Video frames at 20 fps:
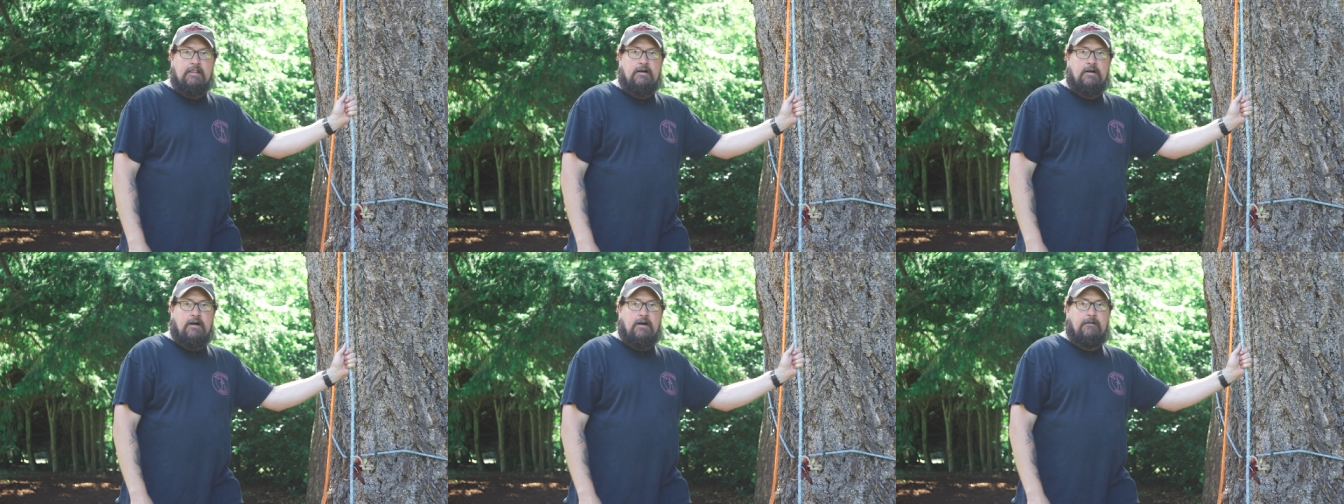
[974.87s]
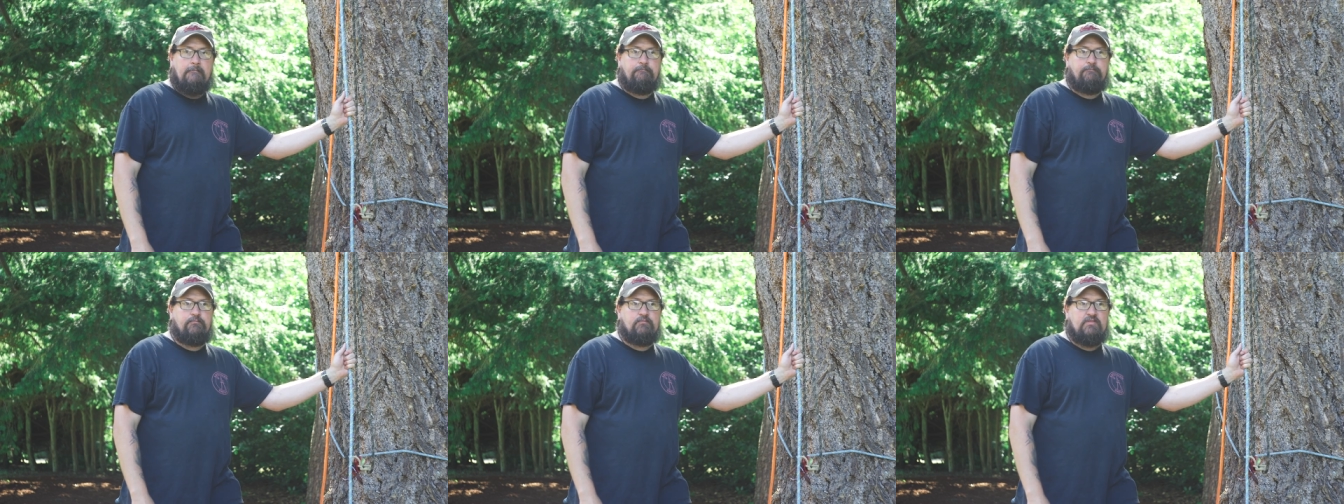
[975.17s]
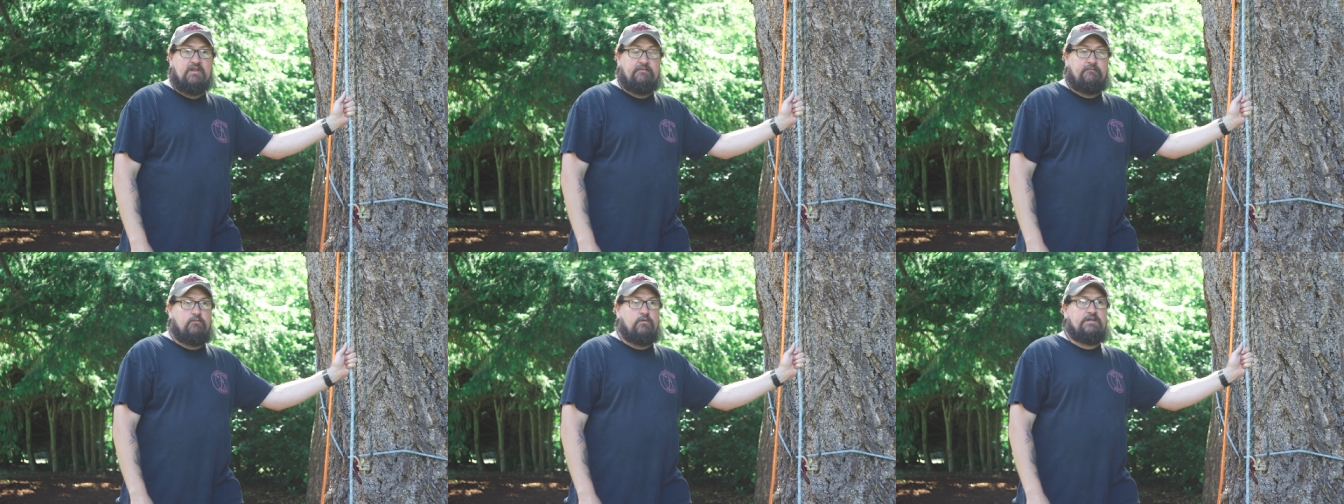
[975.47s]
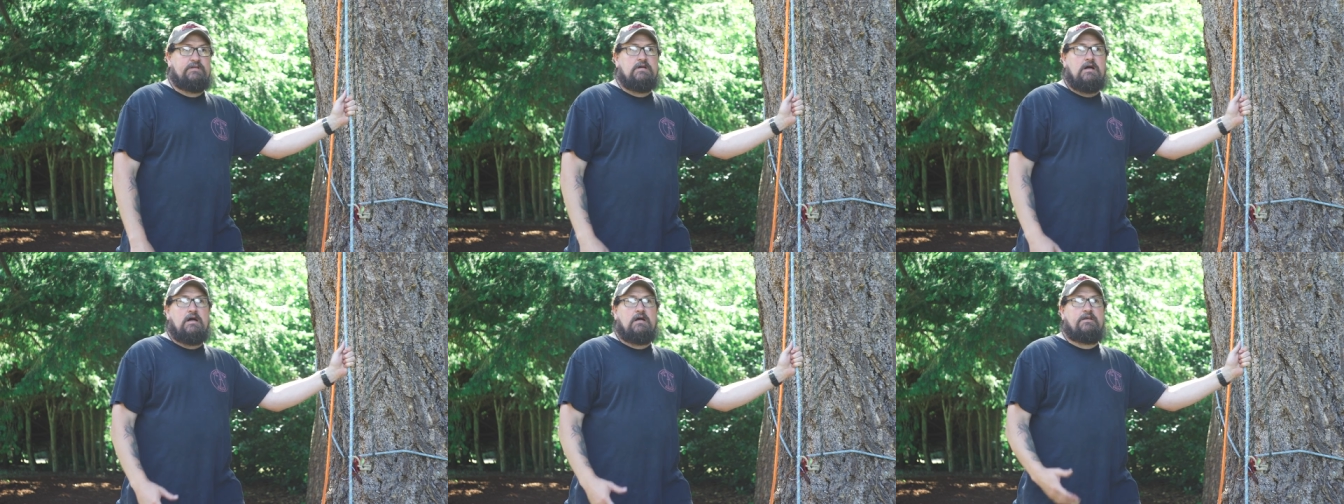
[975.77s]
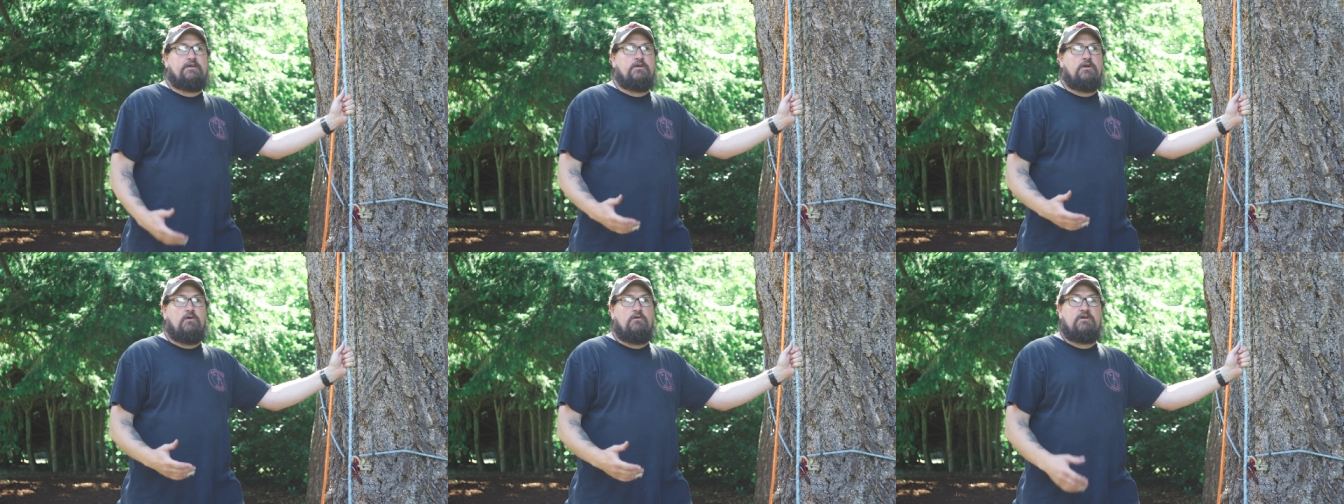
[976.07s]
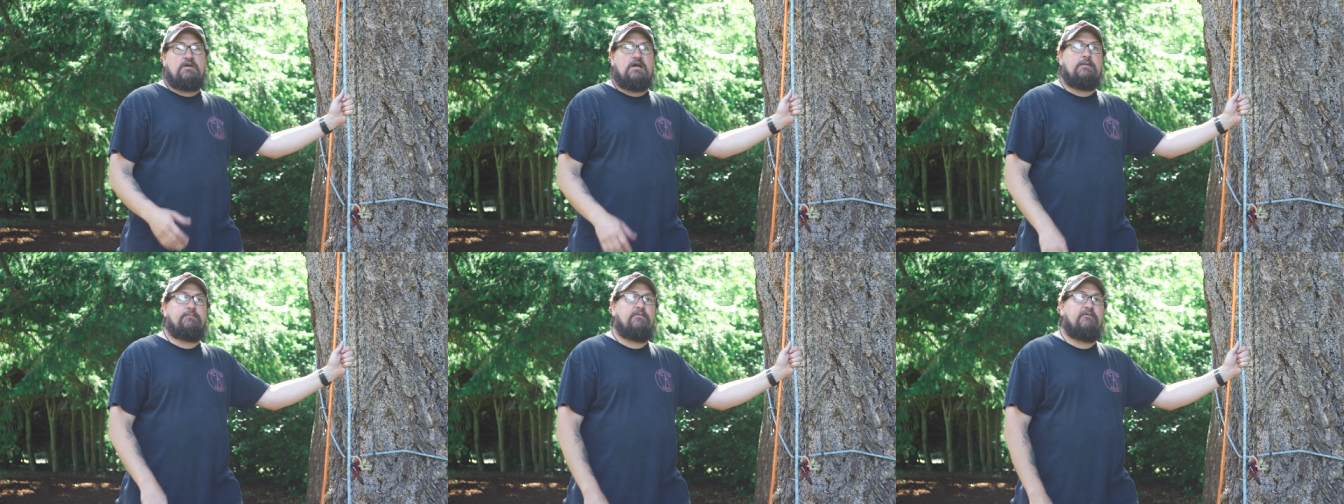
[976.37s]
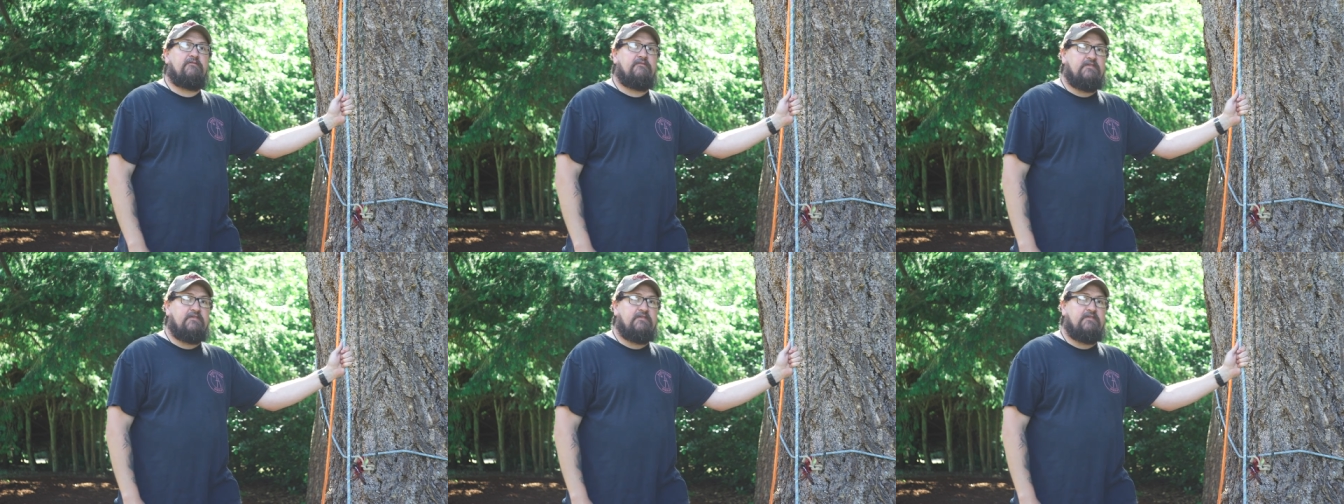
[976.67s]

Uh, if we talk, you know, a couple